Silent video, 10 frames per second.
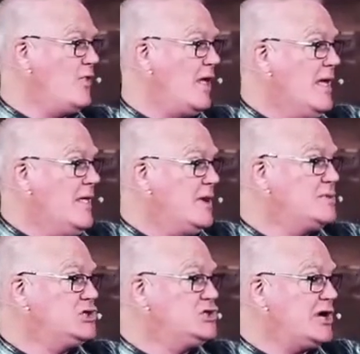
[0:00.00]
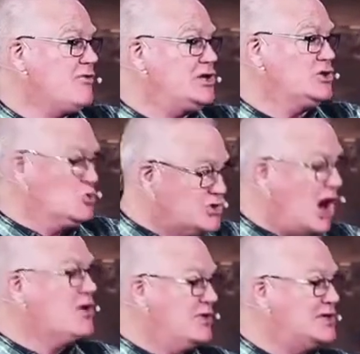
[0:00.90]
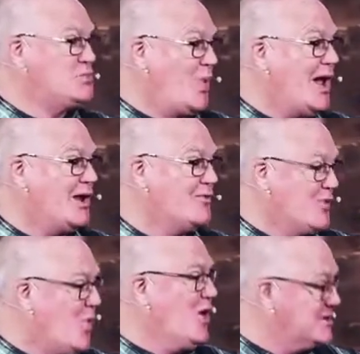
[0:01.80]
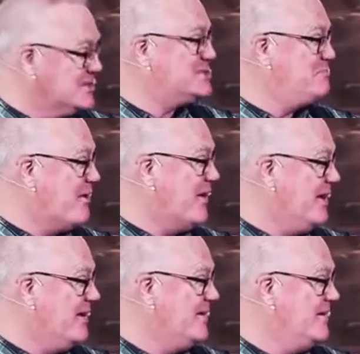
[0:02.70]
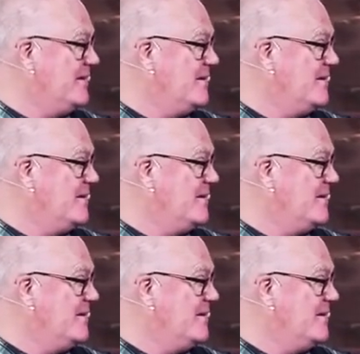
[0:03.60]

that there was a generation who dug this well of the Word and Spirit.